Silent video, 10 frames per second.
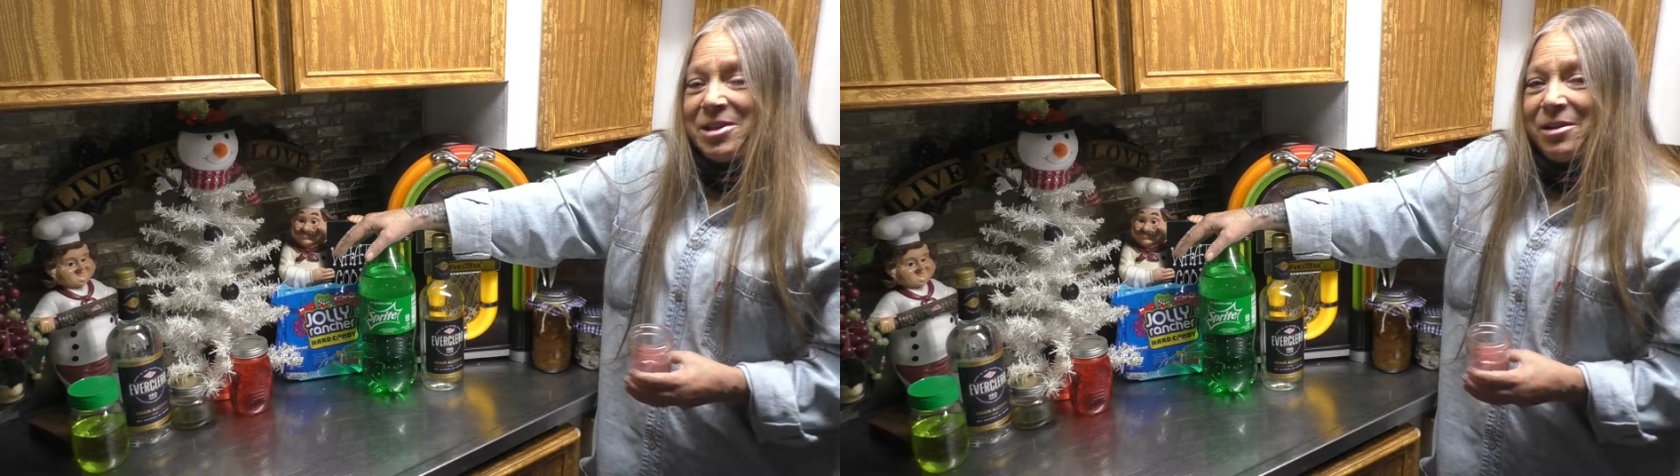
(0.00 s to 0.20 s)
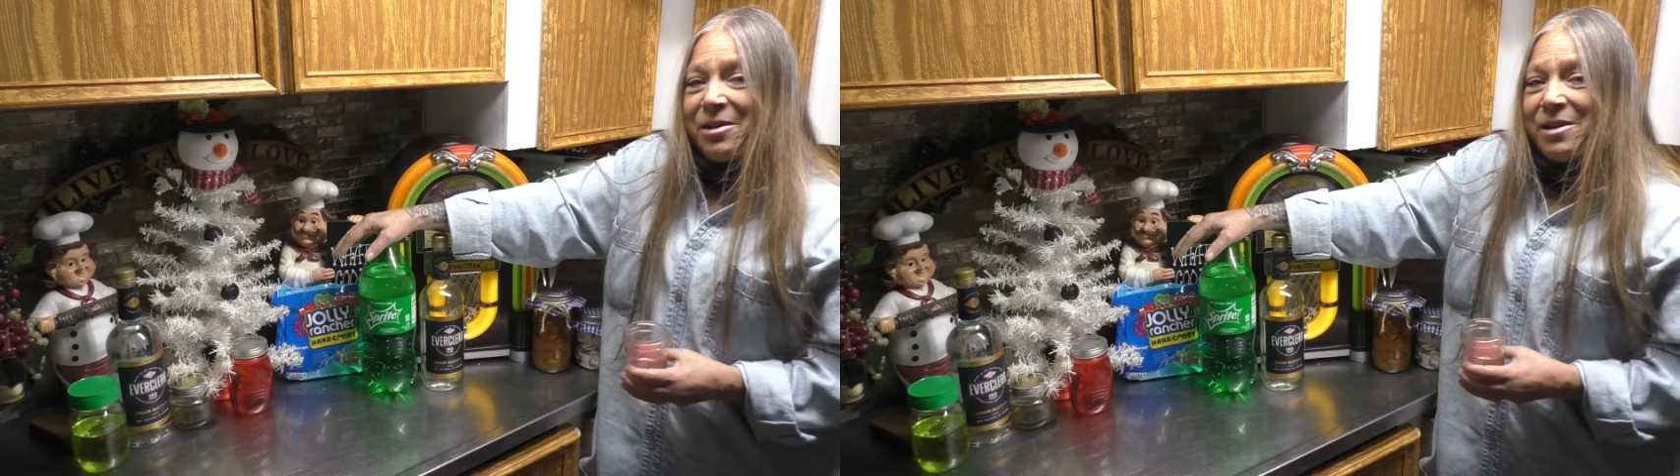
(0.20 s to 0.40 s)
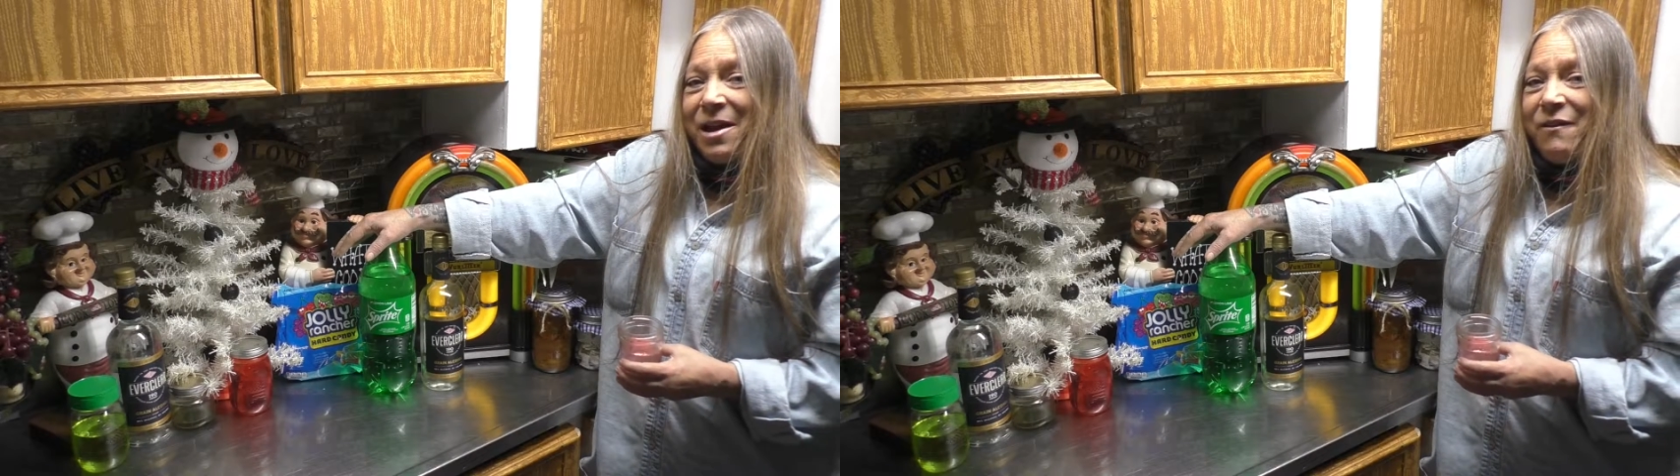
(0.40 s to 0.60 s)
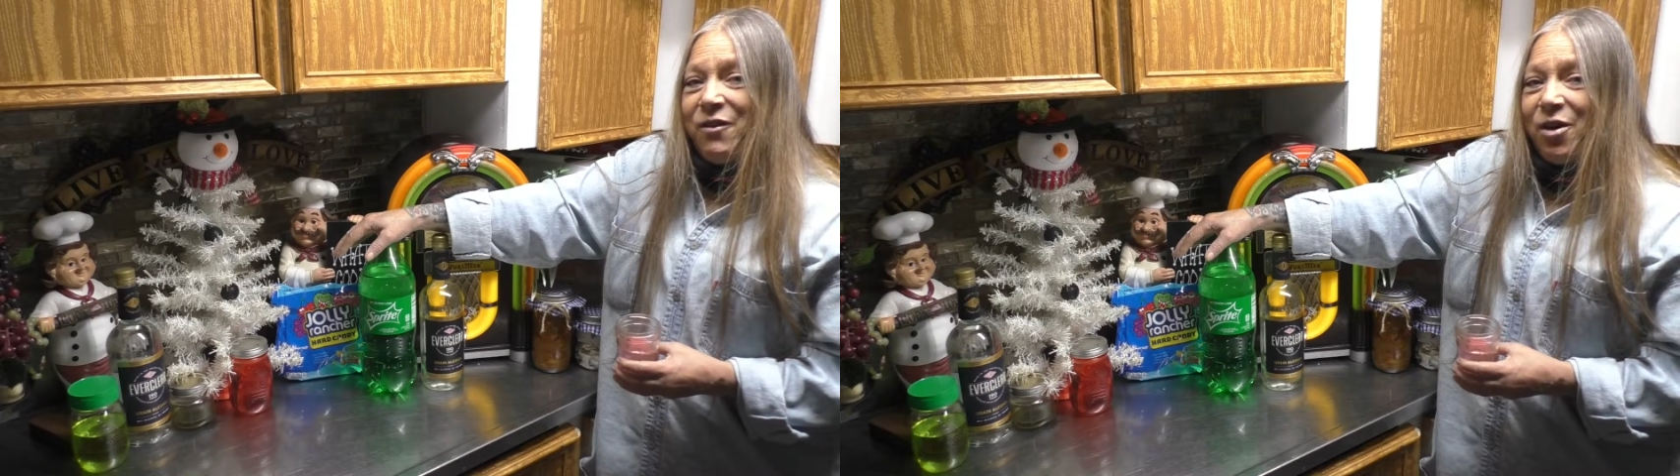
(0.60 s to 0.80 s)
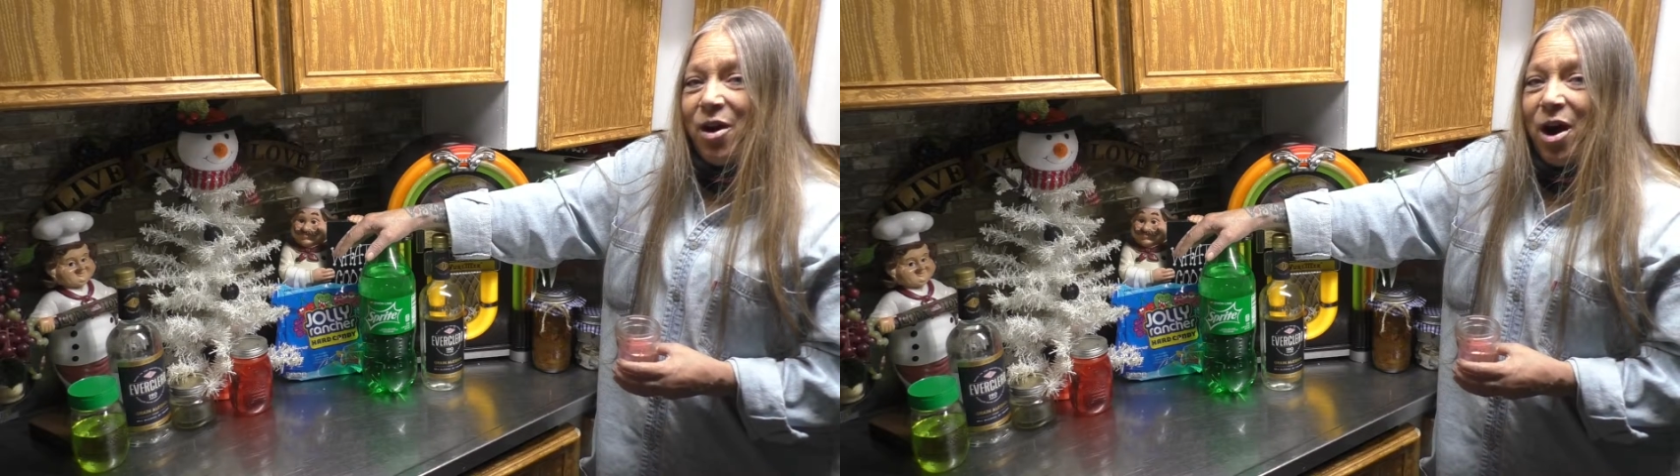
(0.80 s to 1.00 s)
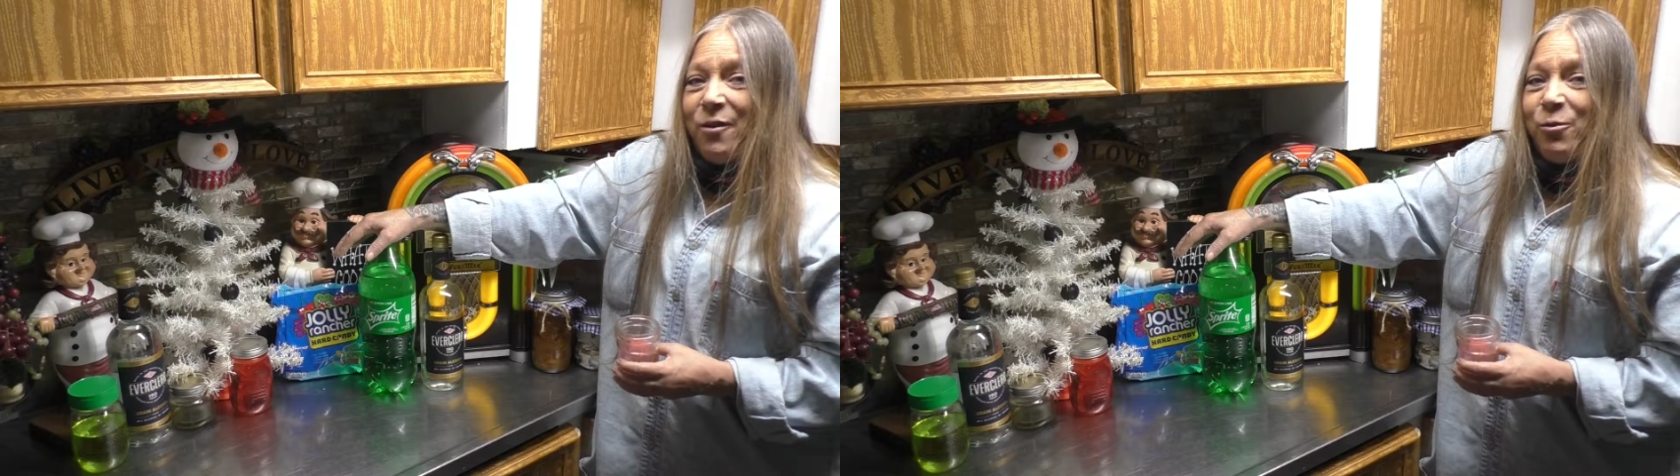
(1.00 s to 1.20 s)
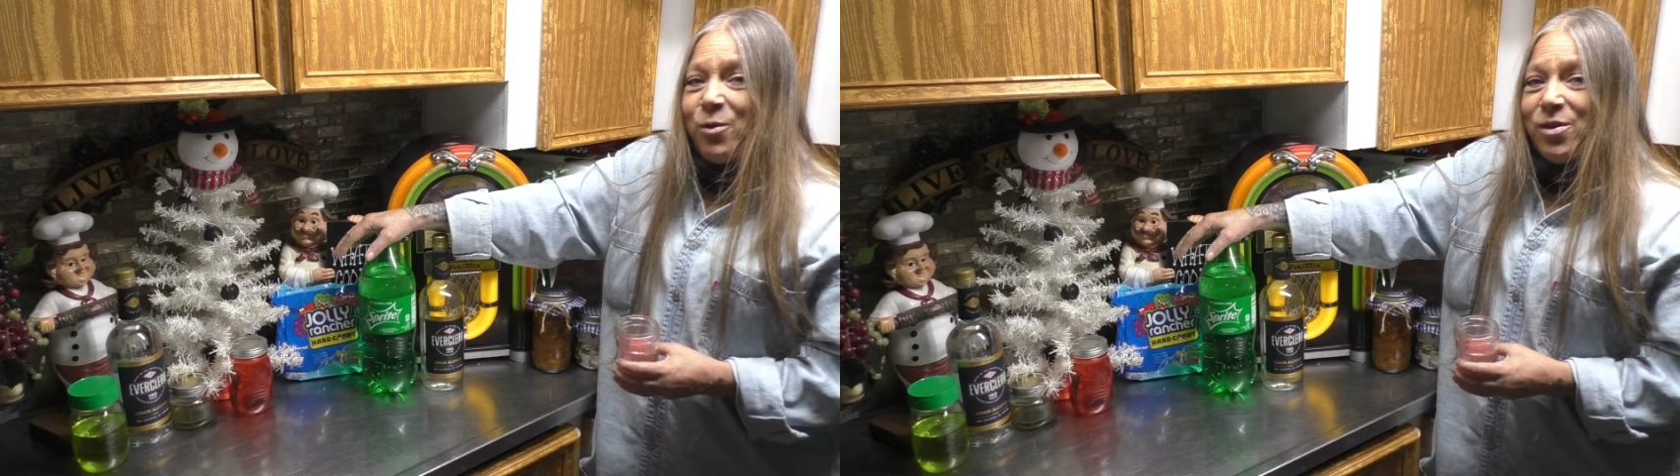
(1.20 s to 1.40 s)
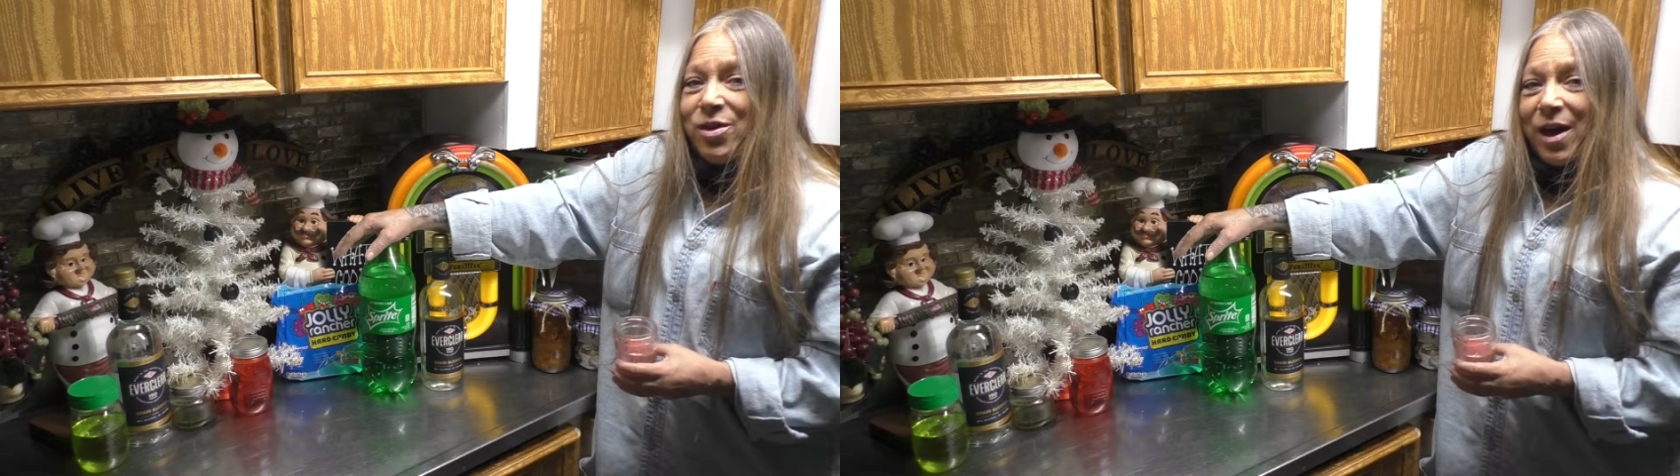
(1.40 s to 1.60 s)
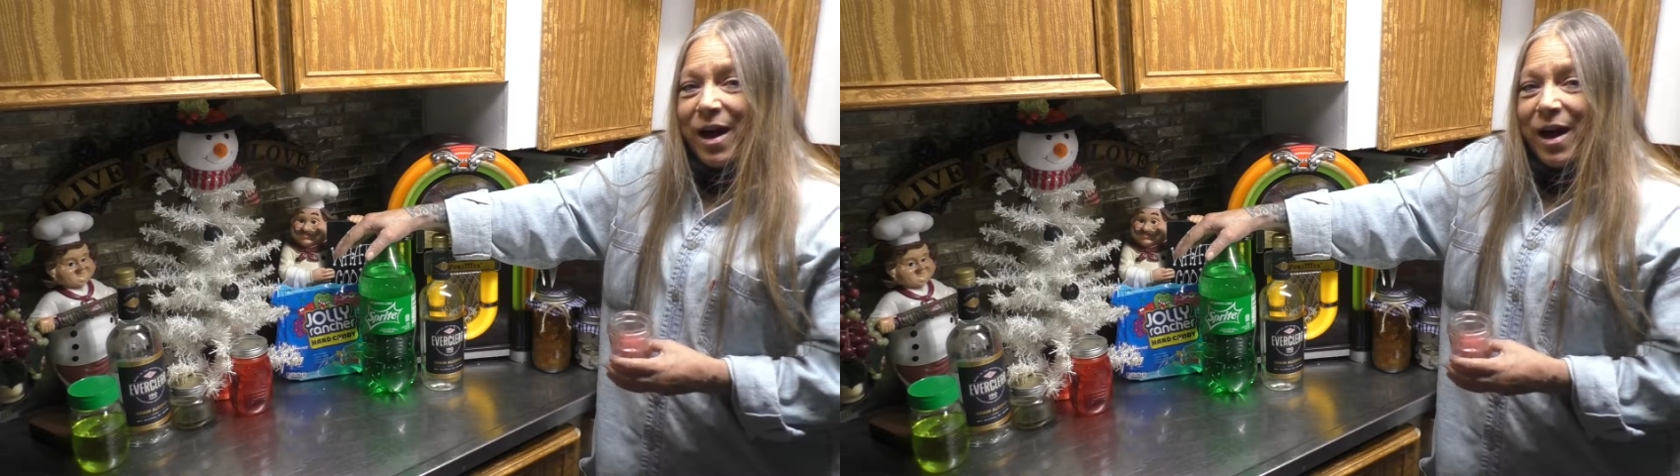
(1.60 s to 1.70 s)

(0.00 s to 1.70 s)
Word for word: there and leave you off with